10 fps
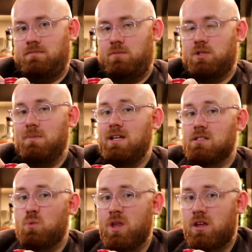which
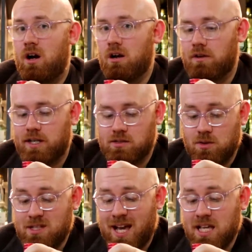means with colouring. So
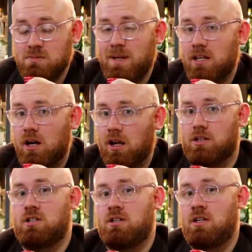this has been
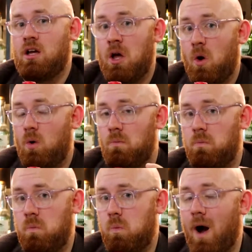coloured.
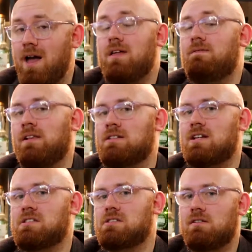Why they felt it
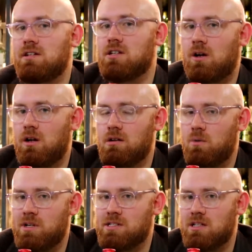necessary to colour a
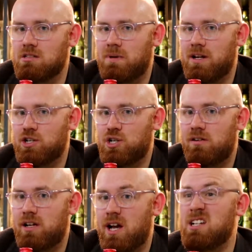whiskey that's been in a
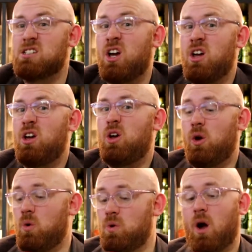sherry cask,
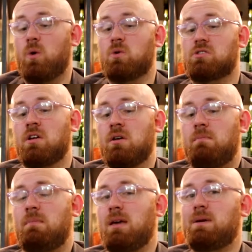who knows?
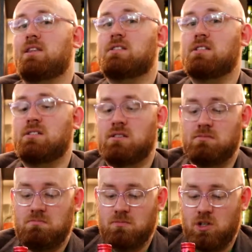Maybe this
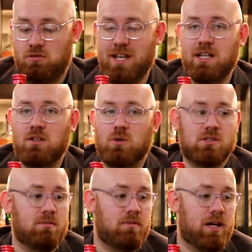is green or
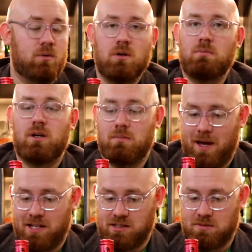something. I wouldn't put it
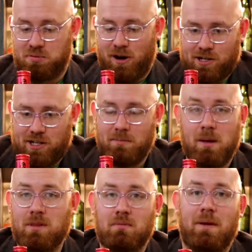past this branding.
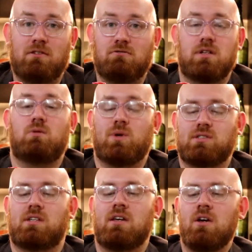Maybe they've made green
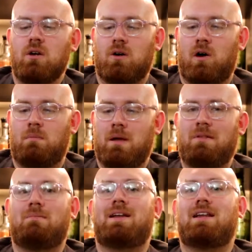whiskey. Or maybe
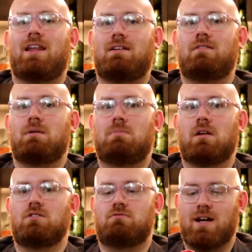they made it literally
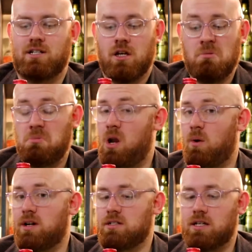blood red.
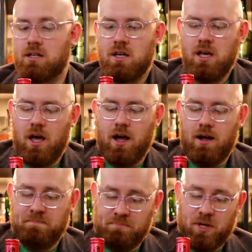No idea.
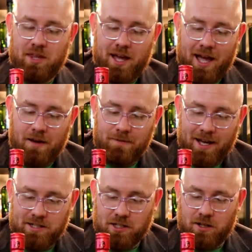But they have
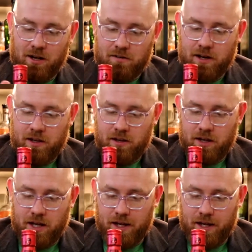added colouring.